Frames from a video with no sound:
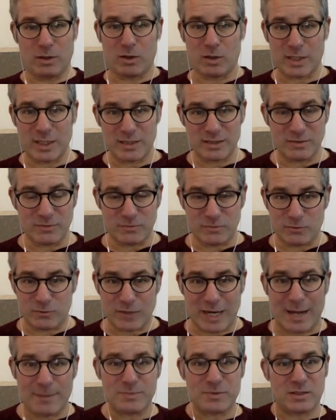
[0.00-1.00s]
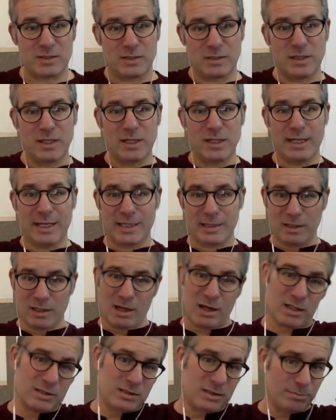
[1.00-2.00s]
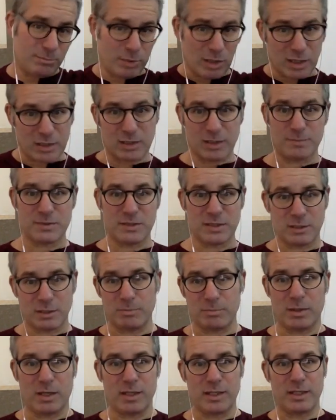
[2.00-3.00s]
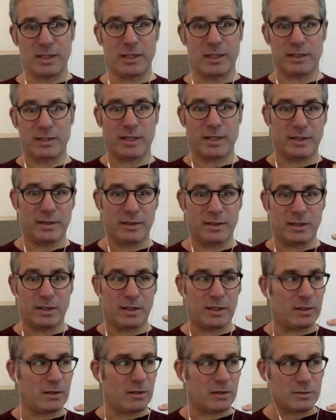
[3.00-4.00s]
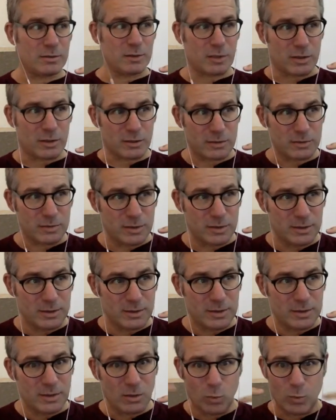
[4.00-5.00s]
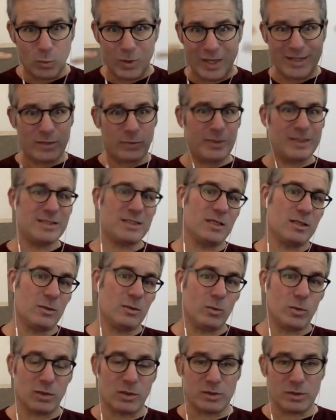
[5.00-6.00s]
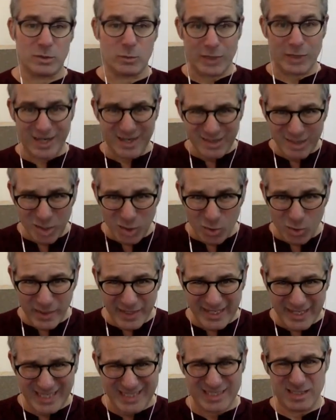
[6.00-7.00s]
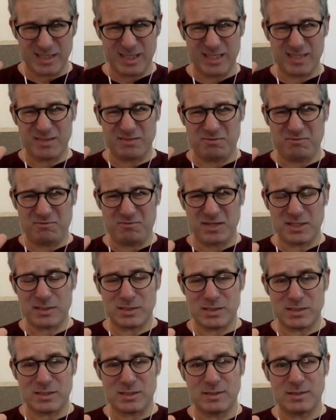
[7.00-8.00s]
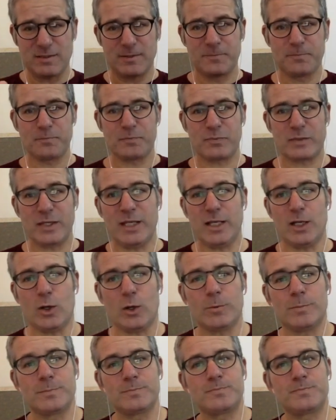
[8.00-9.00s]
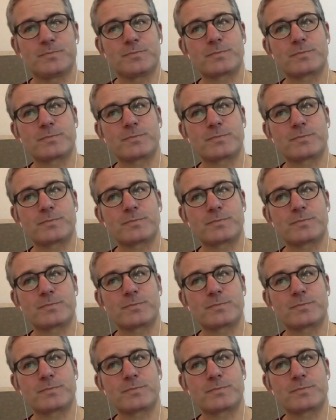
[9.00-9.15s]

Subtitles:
all kinds of traps and locks and block-ups in our body, and our the way that we see the world, and we kind of go in as a fixed ego.